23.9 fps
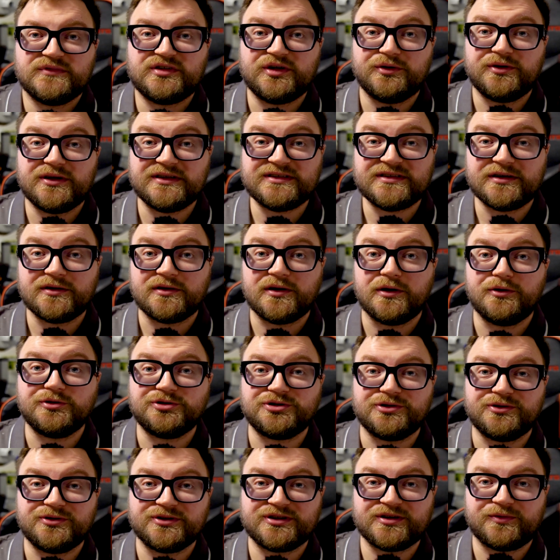So this
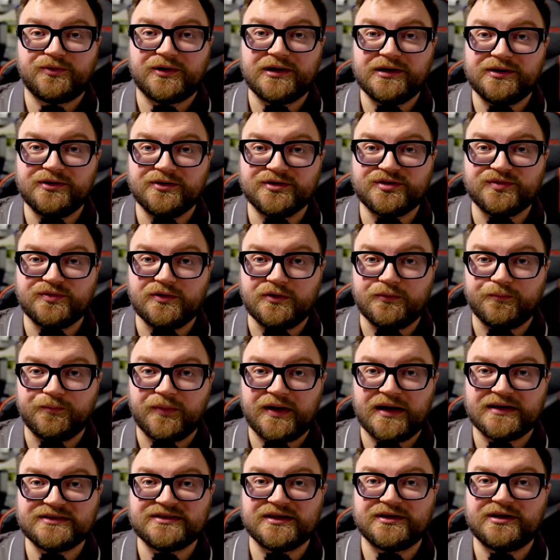enclosure is quite useful
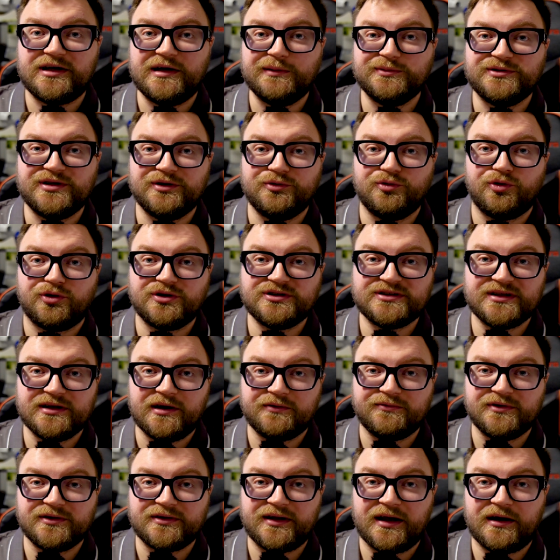as it keeps the noise
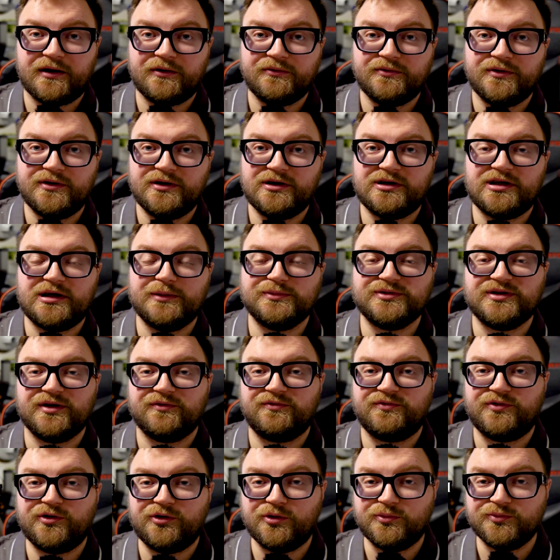level down, it keeps the
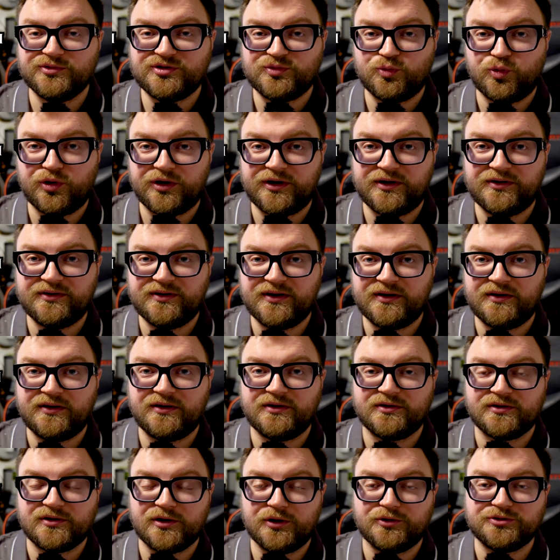fumes within the
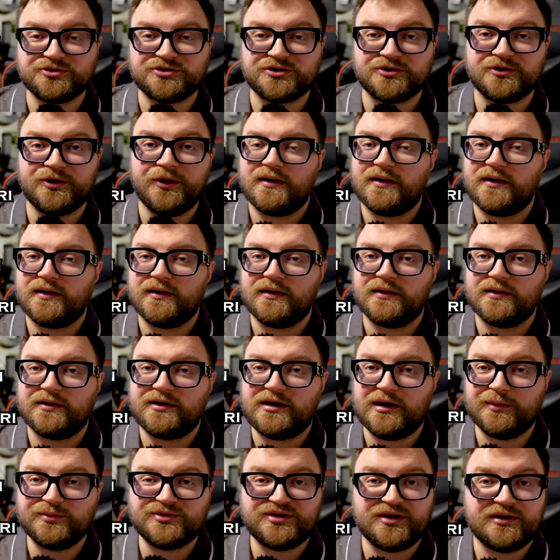enclosure, uh,
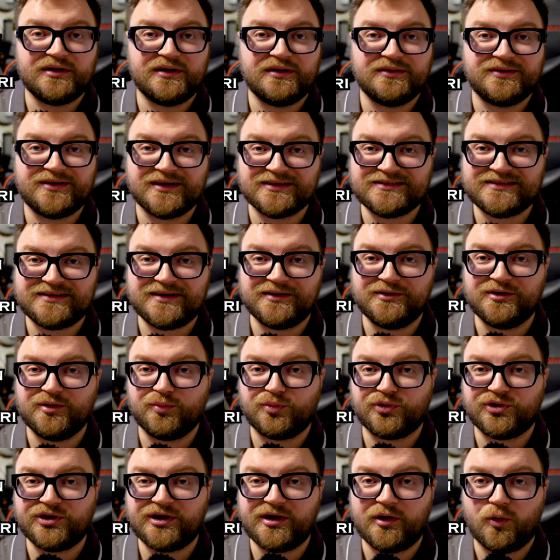keeps the dust and
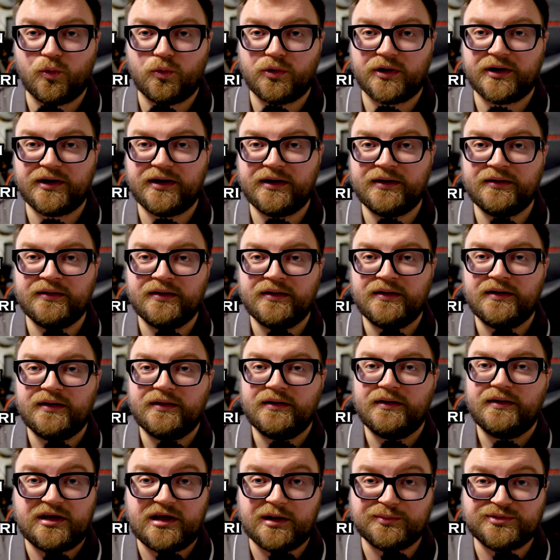debris away,
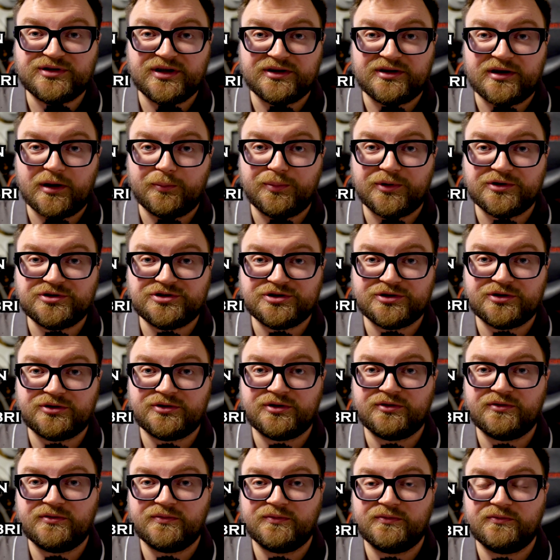it keeps the
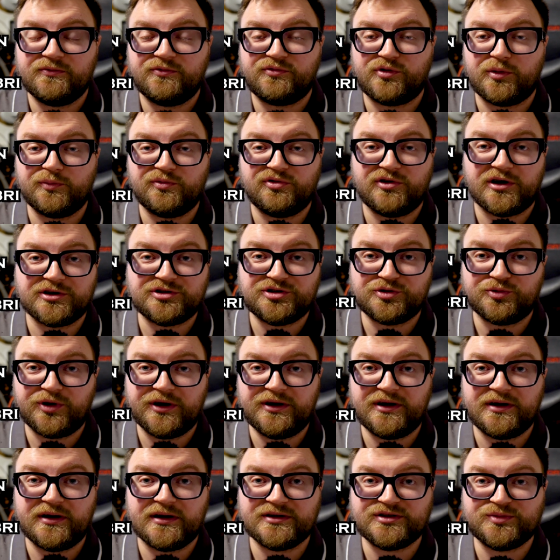temperature from
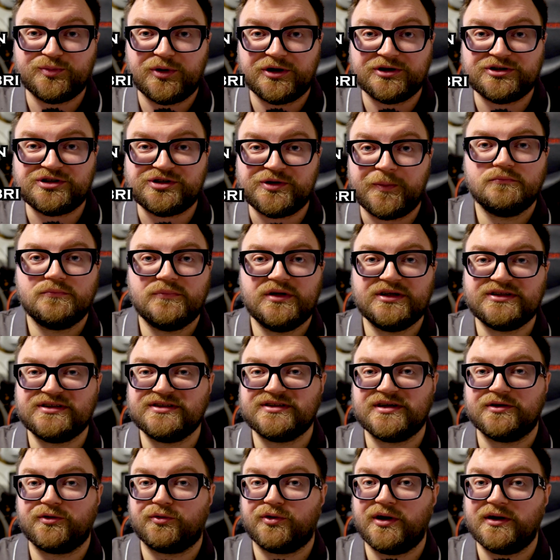fluctuating as much. This
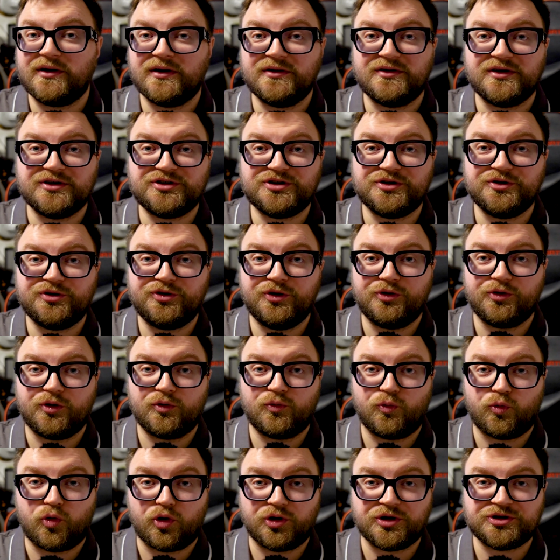is a great addition to your
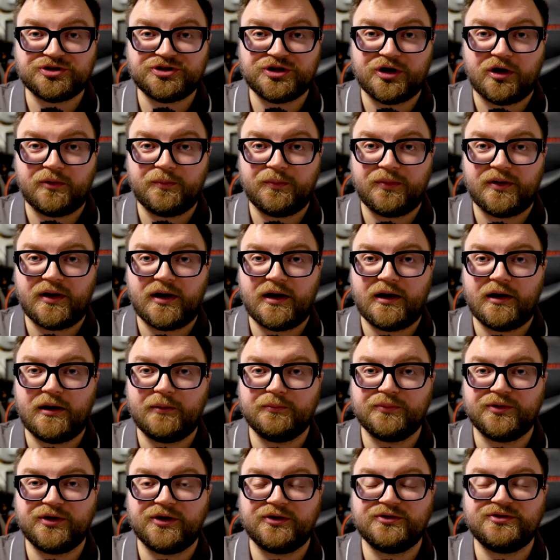workshop.
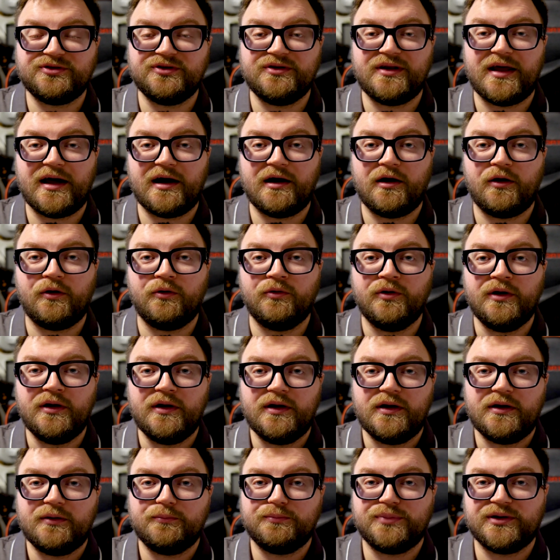I'm going to now
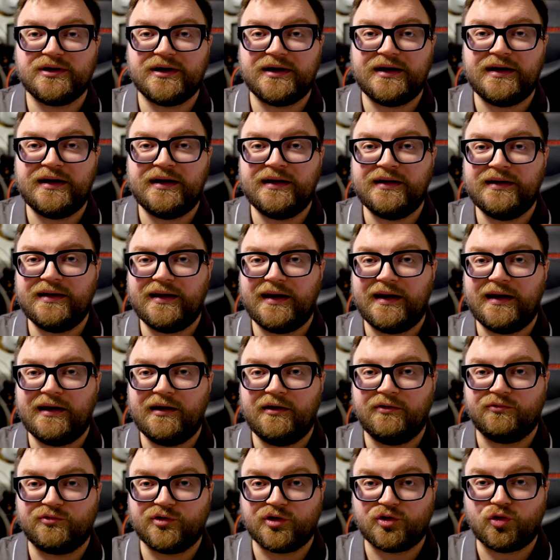play
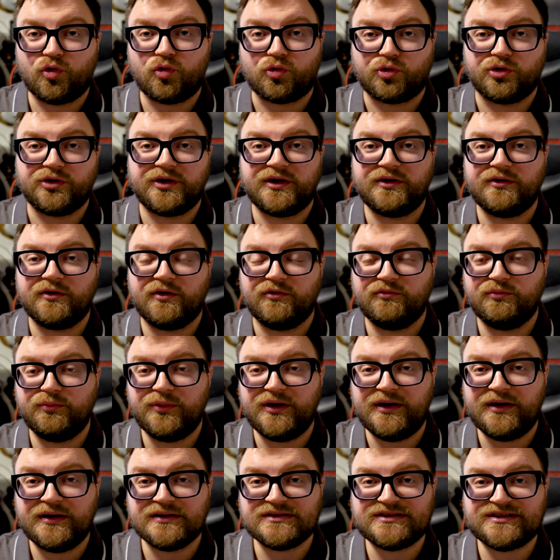a recording of
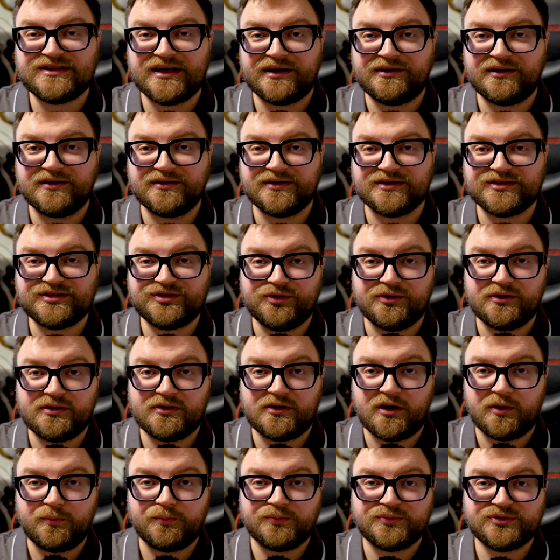me setting this
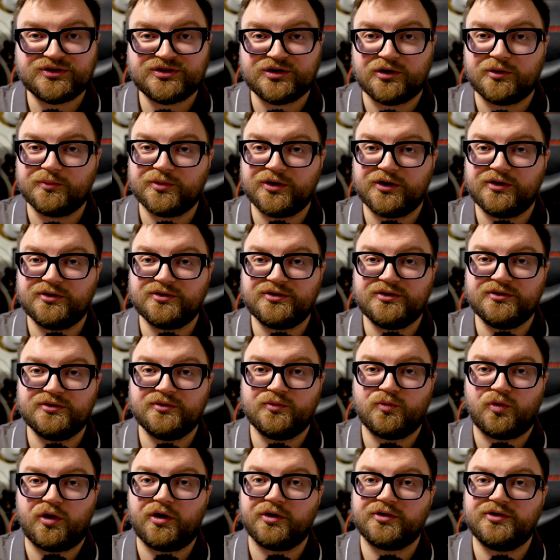unit up. So I'm going
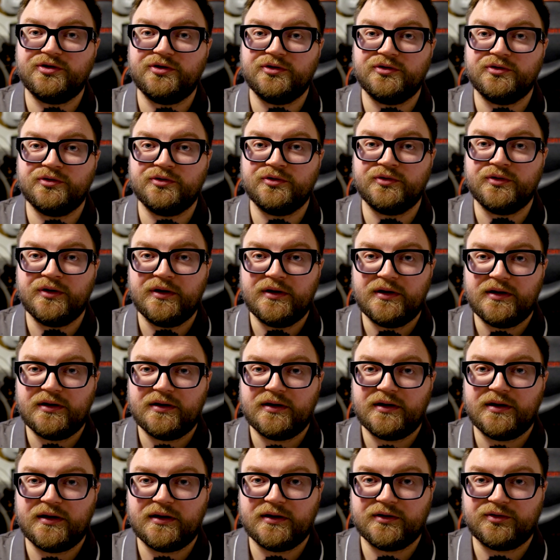to walk you
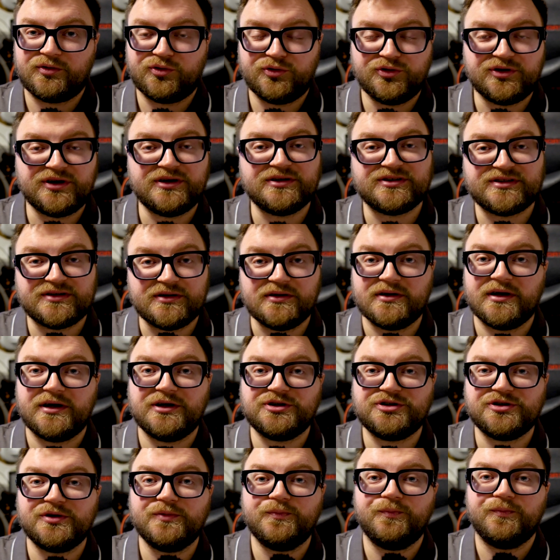uh, through the
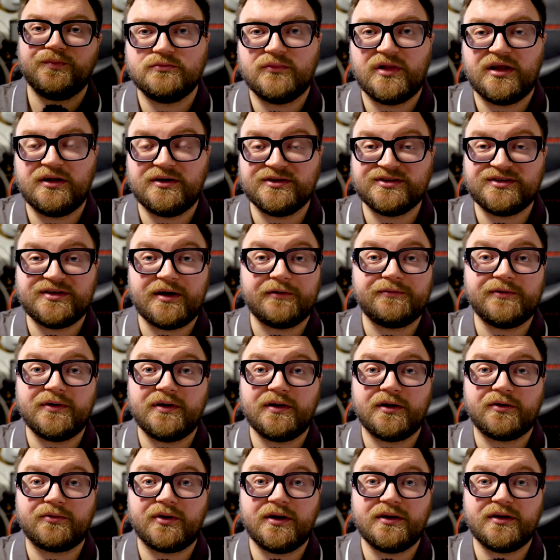installation. It is
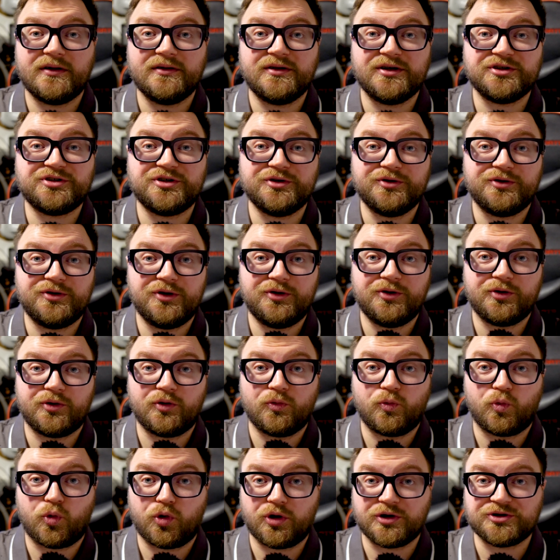definitely a great addition to your
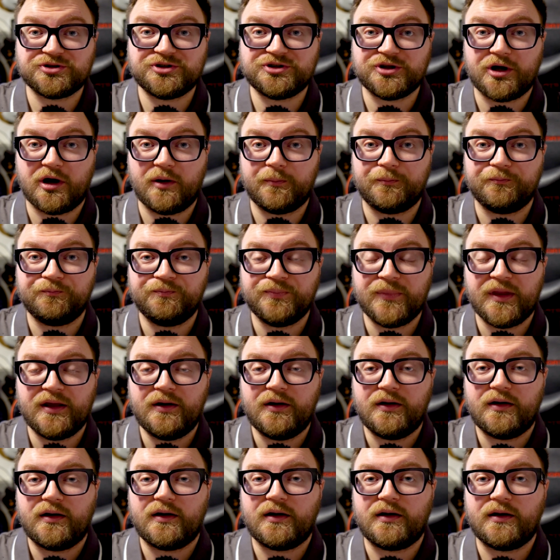workshop.
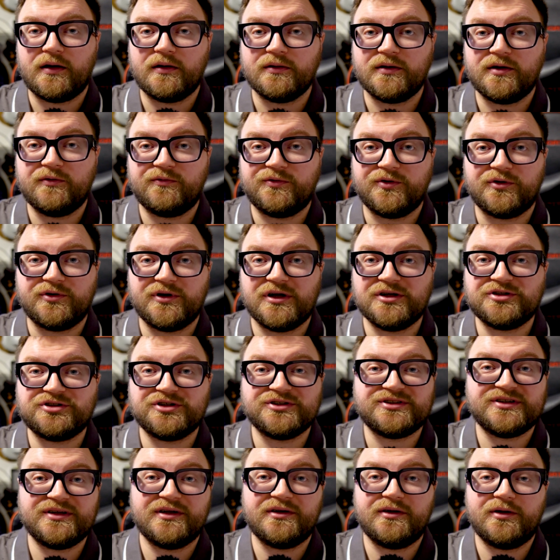Uh, if you're
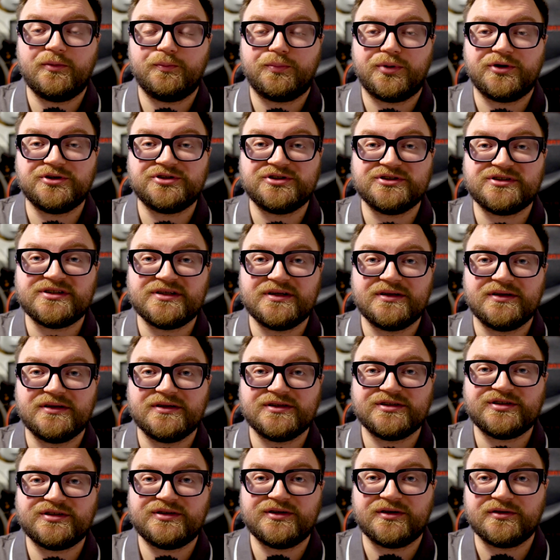interested in purchasing
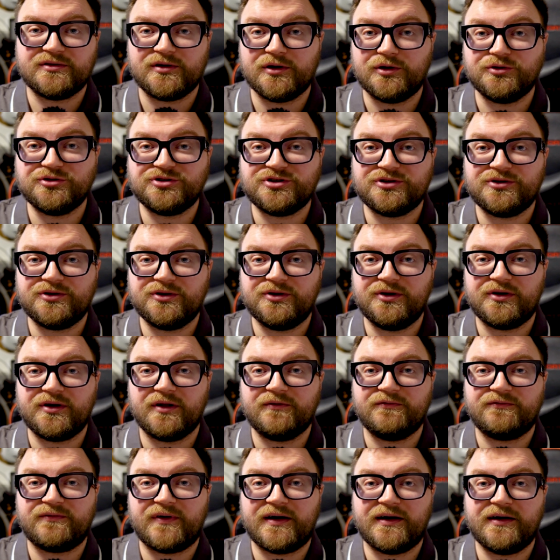this enclosure, you can
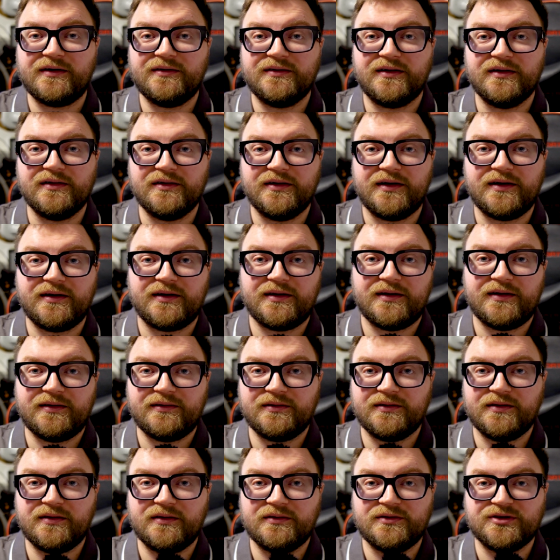find the link
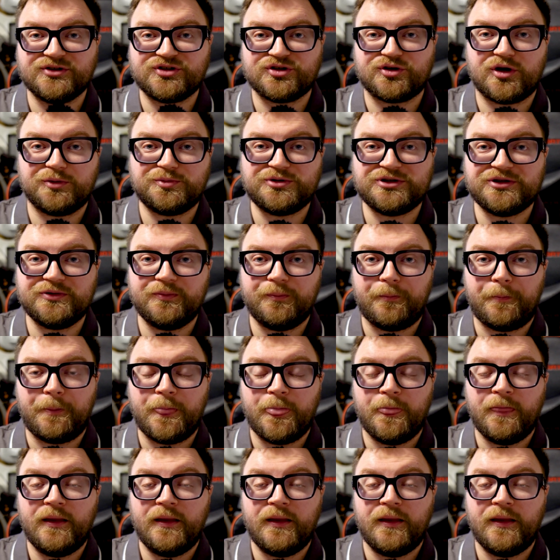in the description.